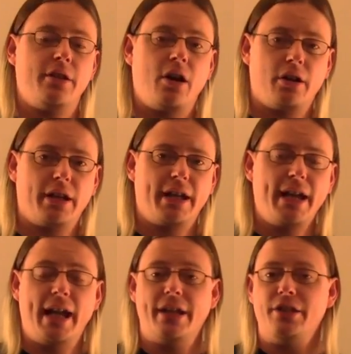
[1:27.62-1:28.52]
the
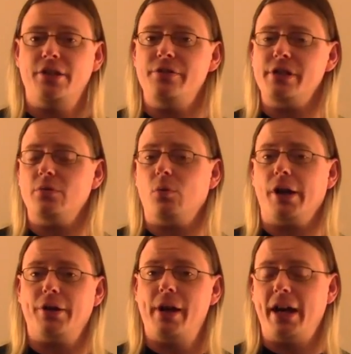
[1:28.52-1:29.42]
garlic and use it
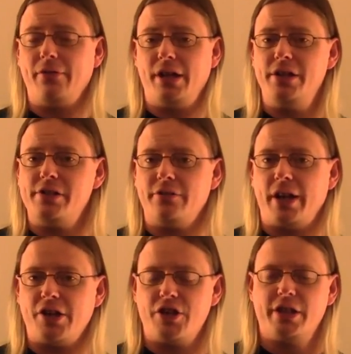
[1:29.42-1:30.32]
where you have a yeast
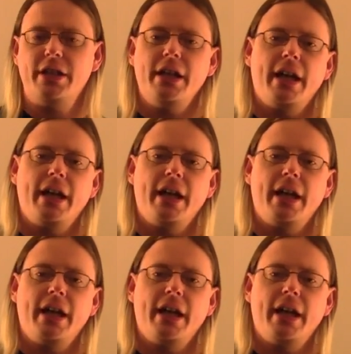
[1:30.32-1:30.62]
infection,